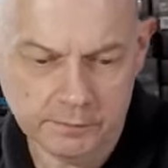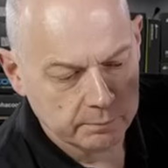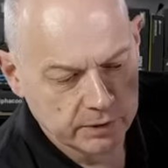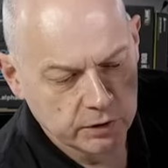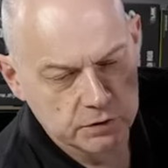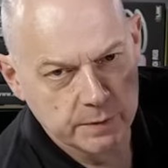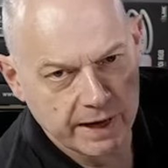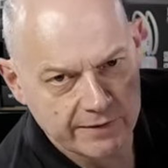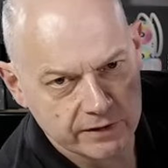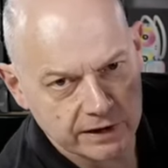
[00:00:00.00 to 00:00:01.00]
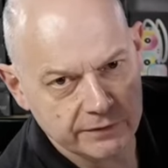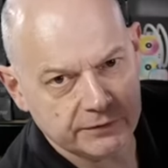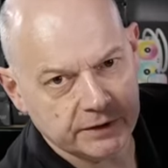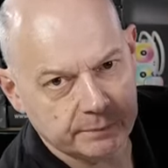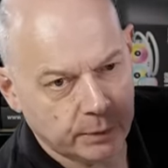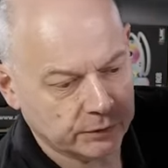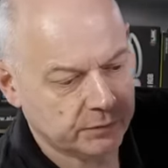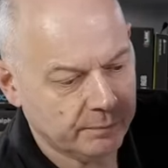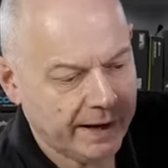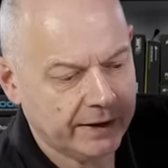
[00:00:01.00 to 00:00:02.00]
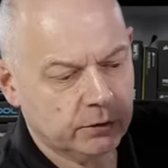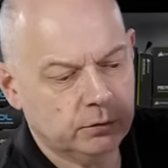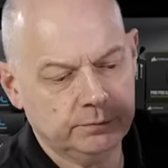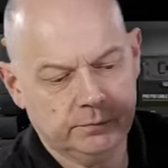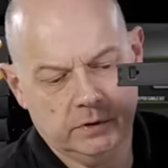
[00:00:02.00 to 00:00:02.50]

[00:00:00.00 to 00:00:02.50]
Because we have a lifted bottom panel,